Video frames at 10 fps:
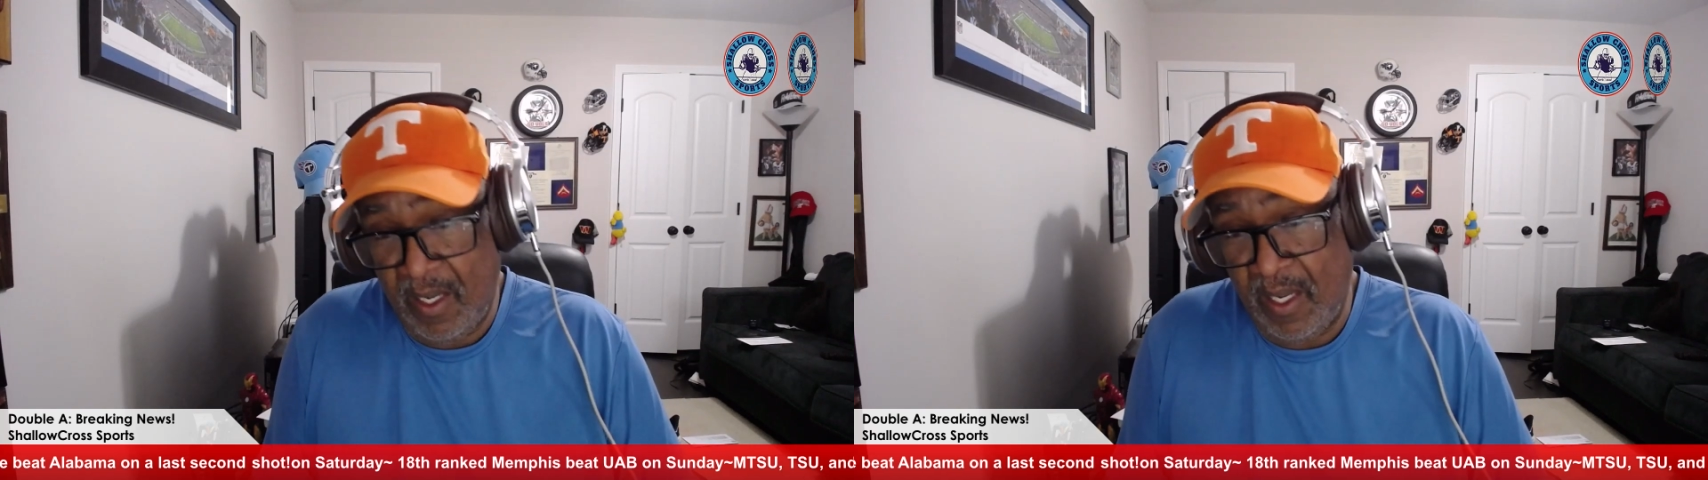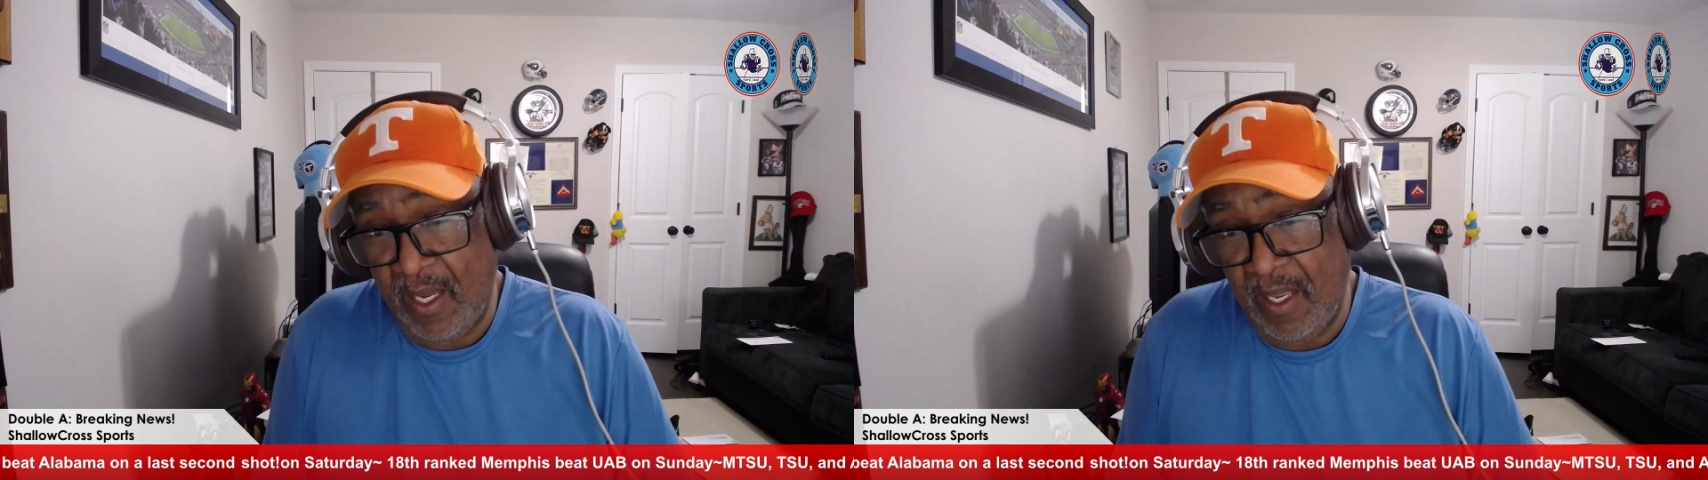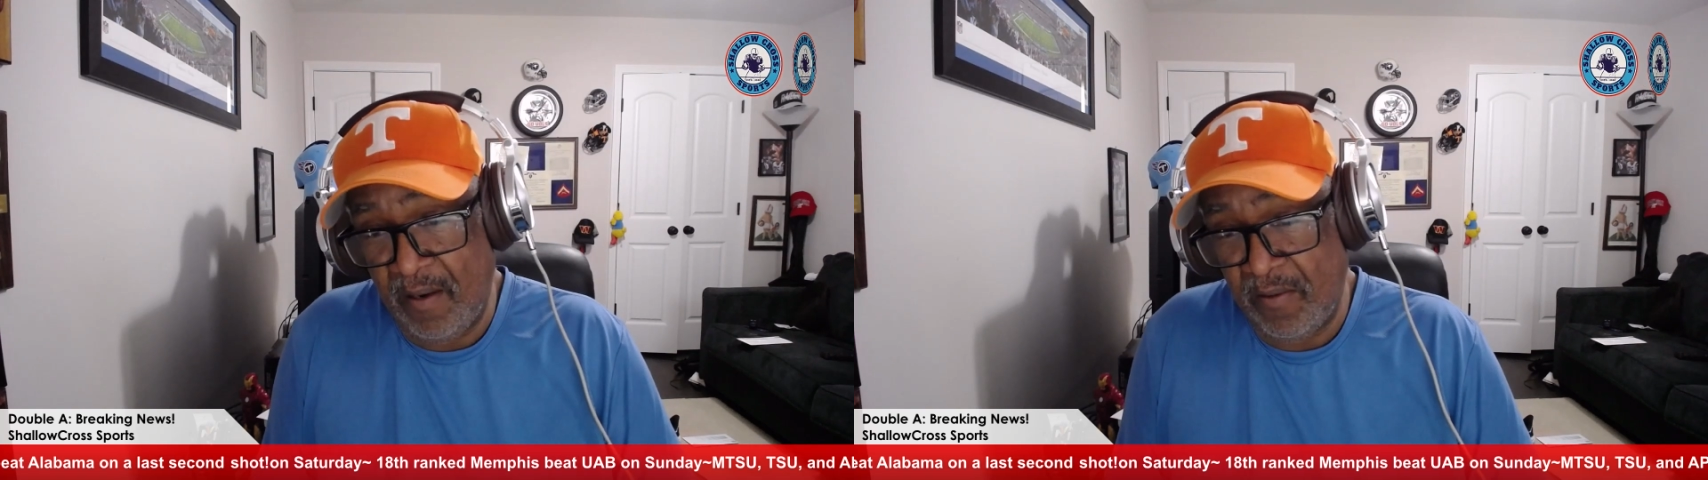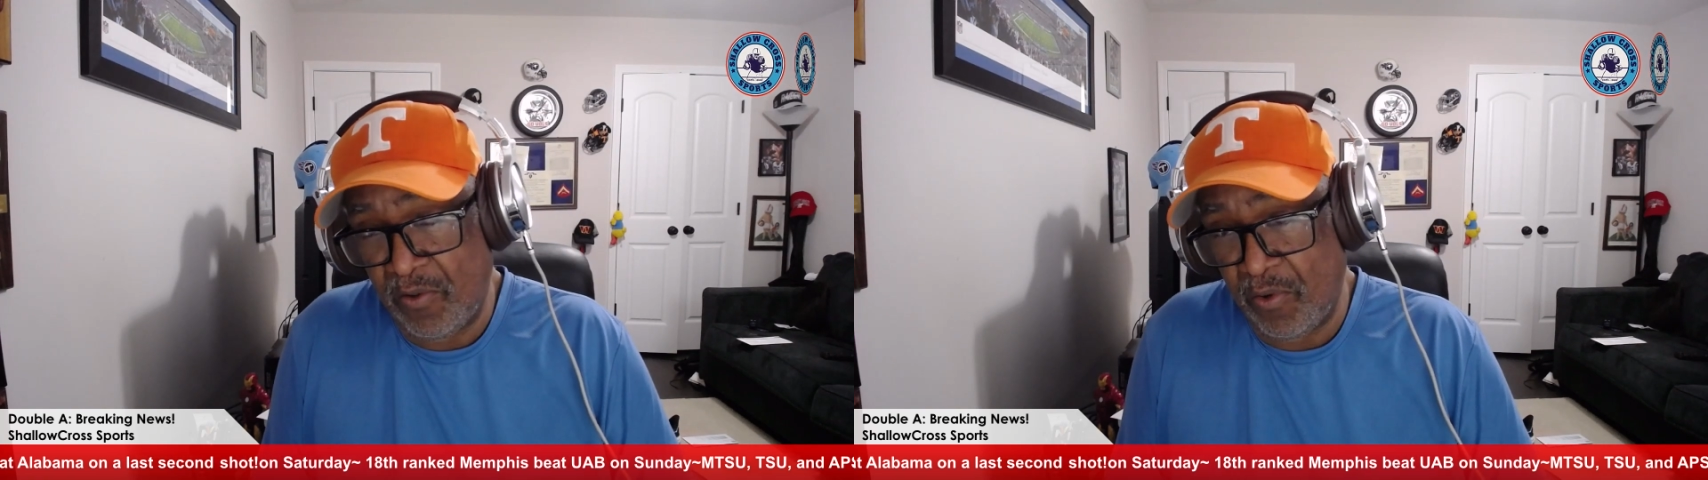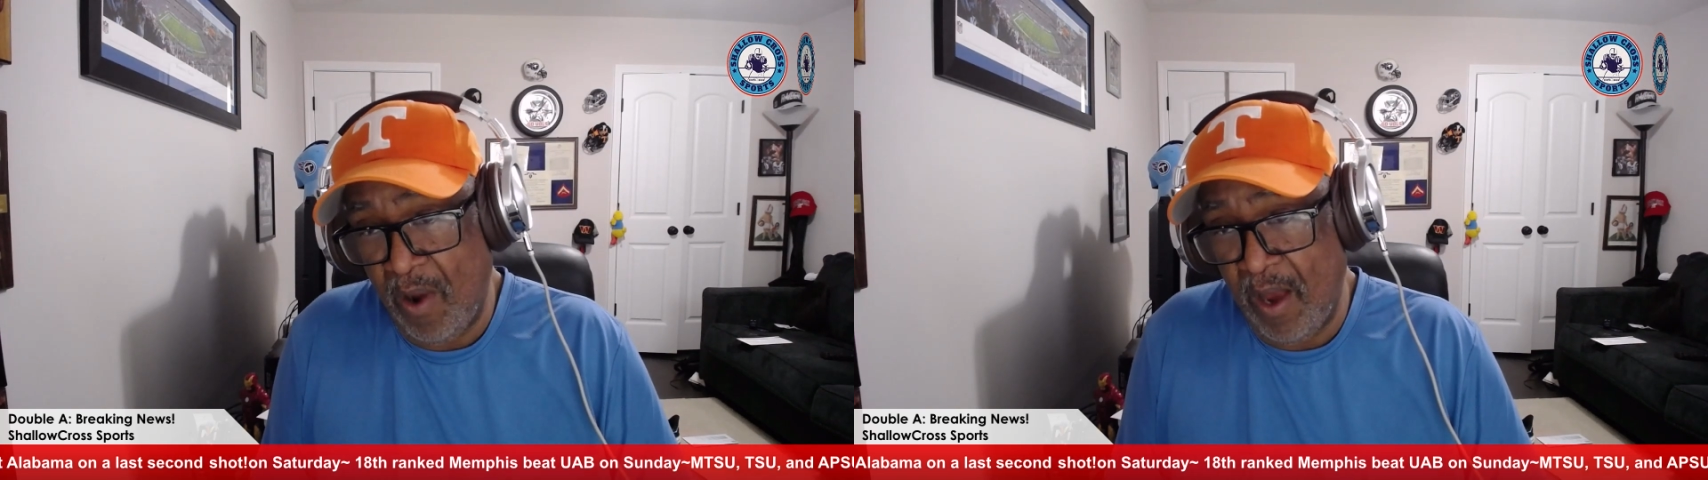and
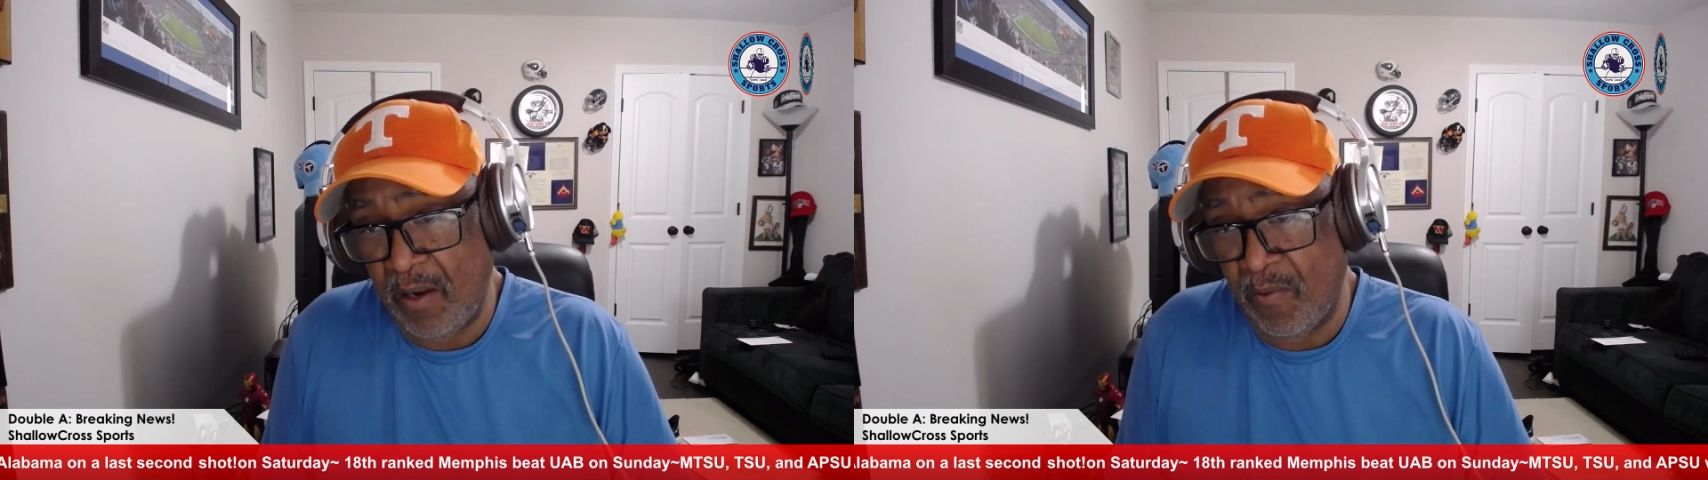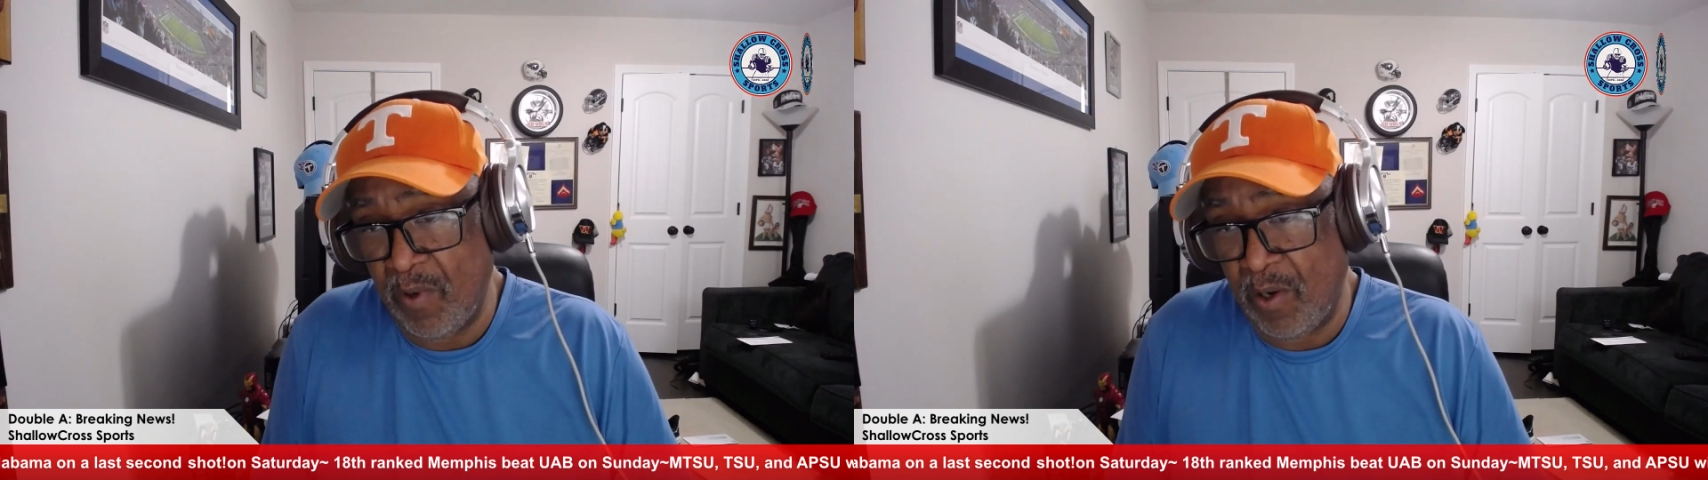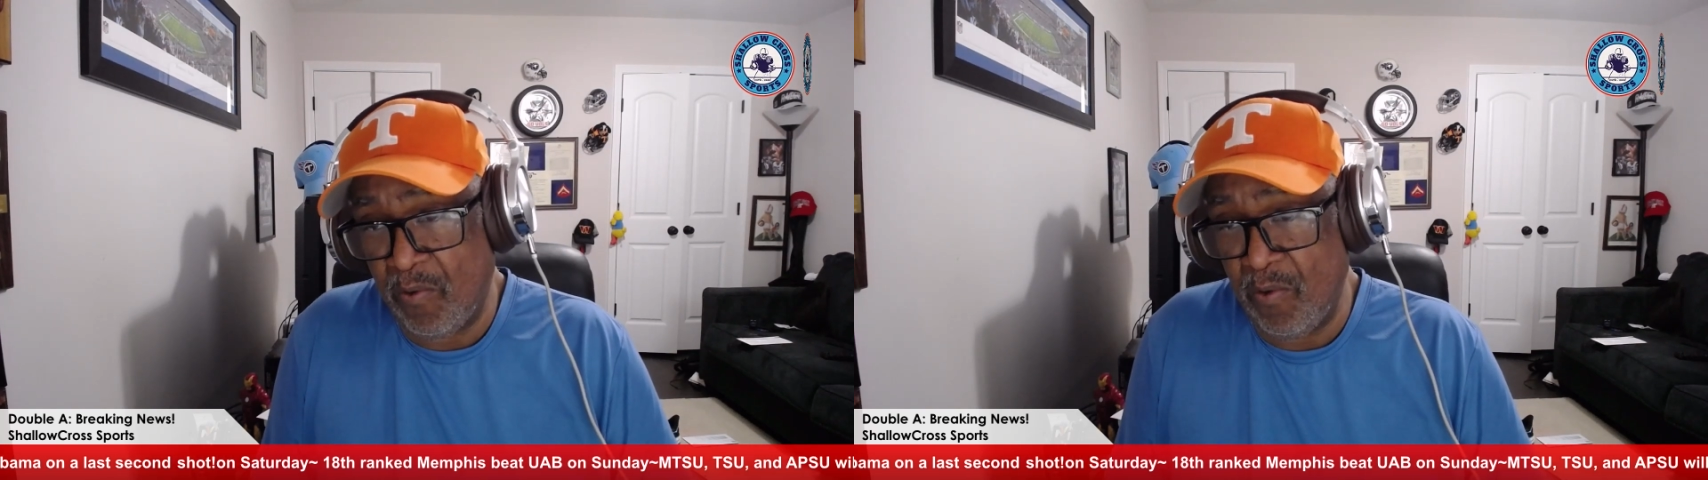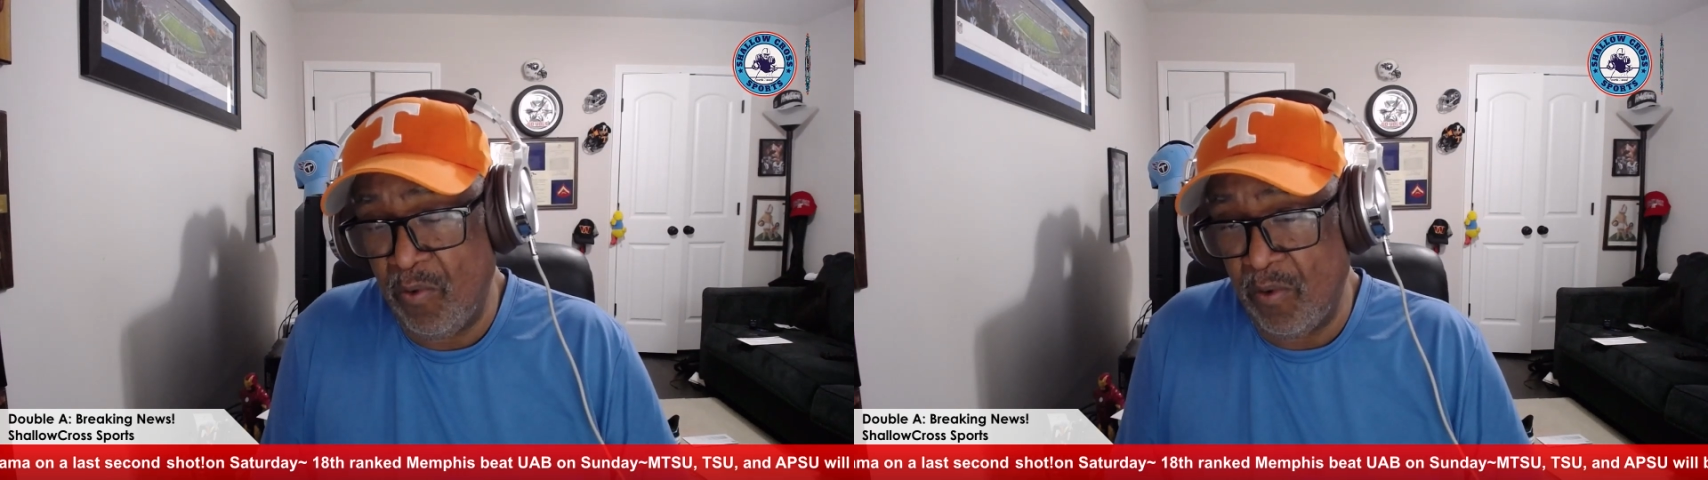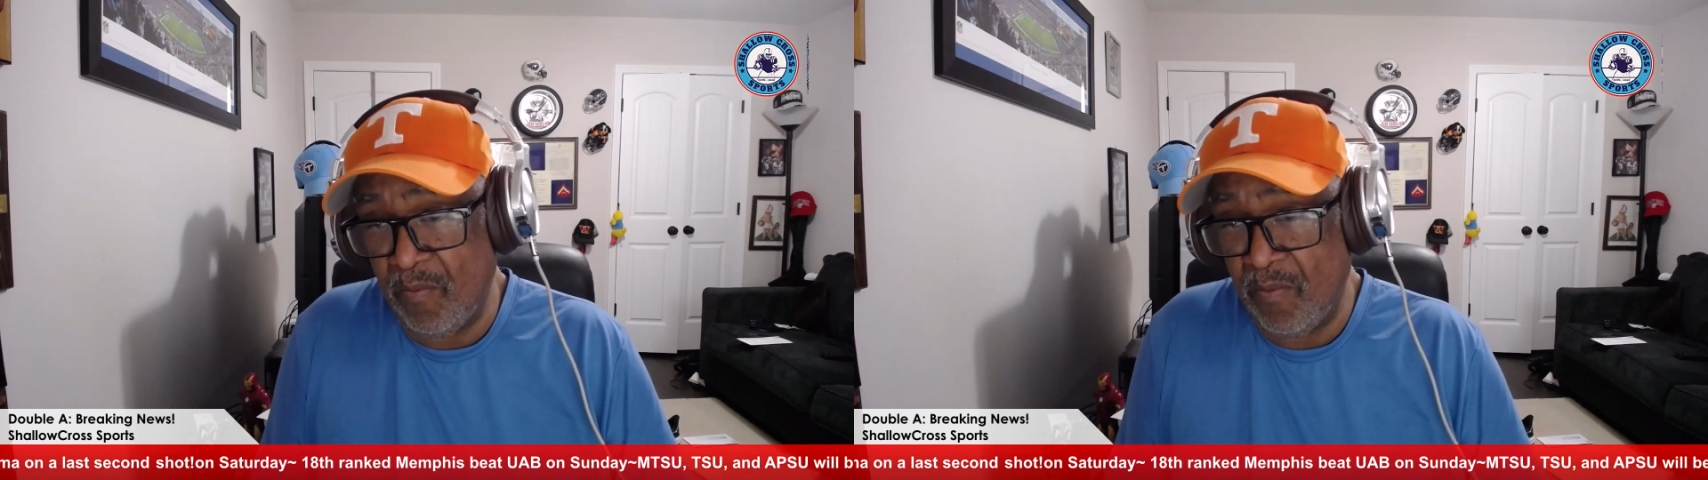try to
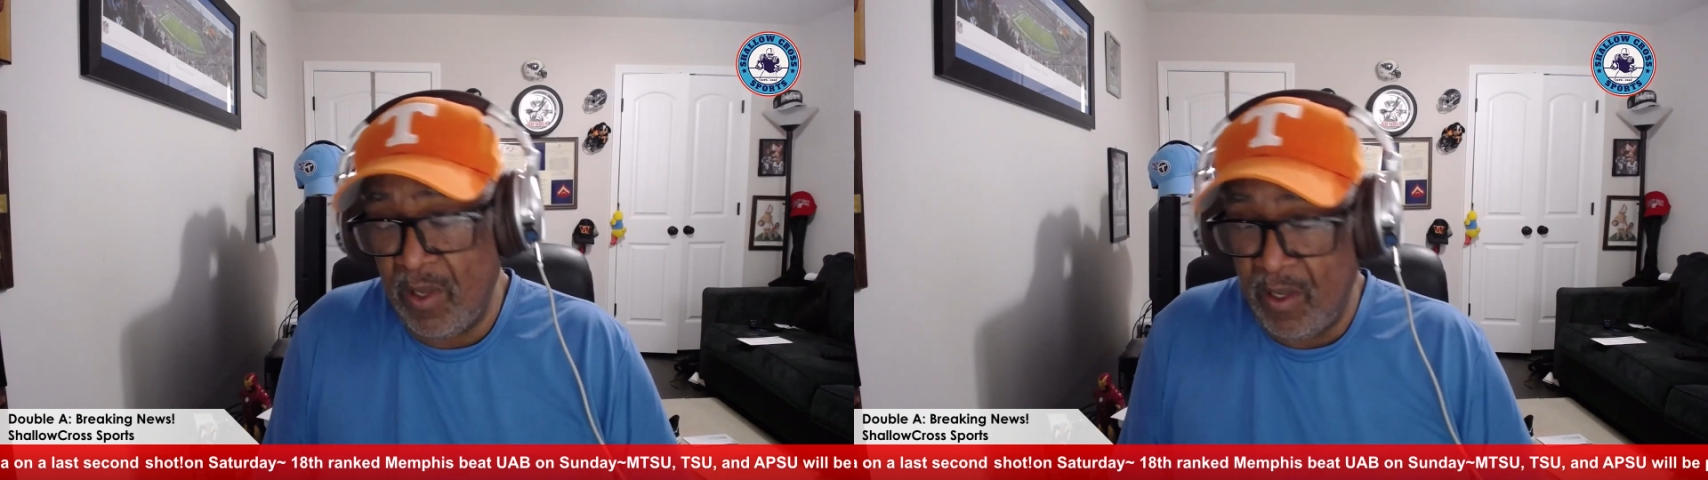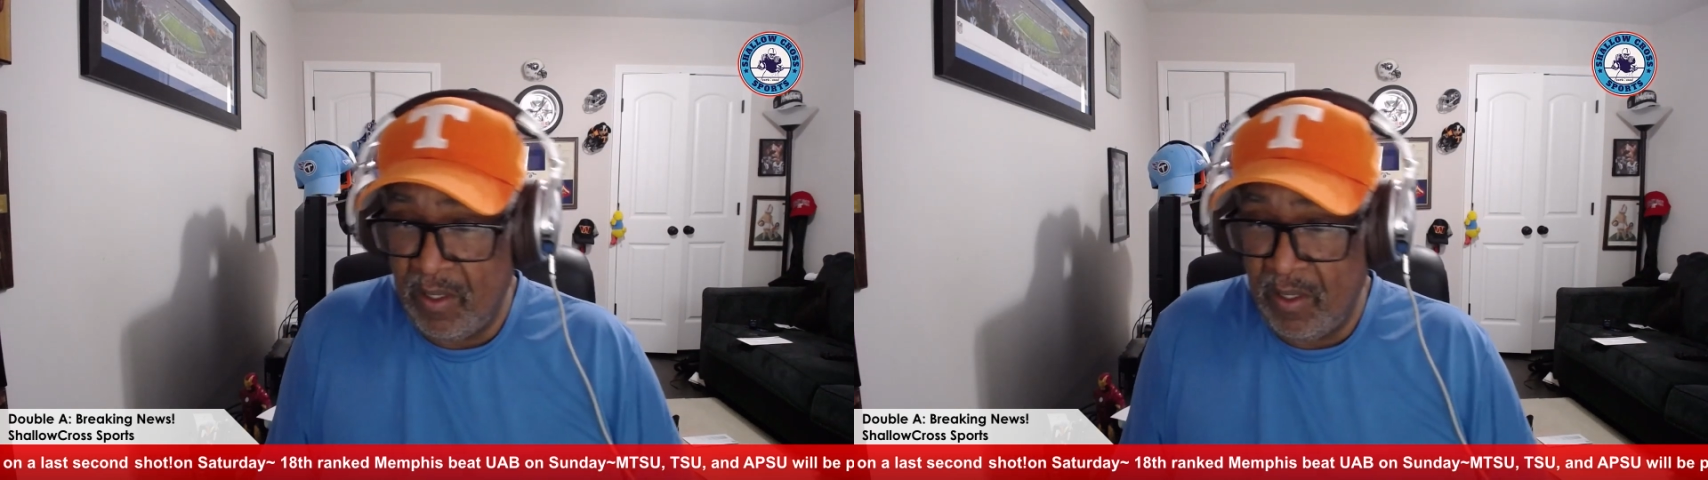recruit them,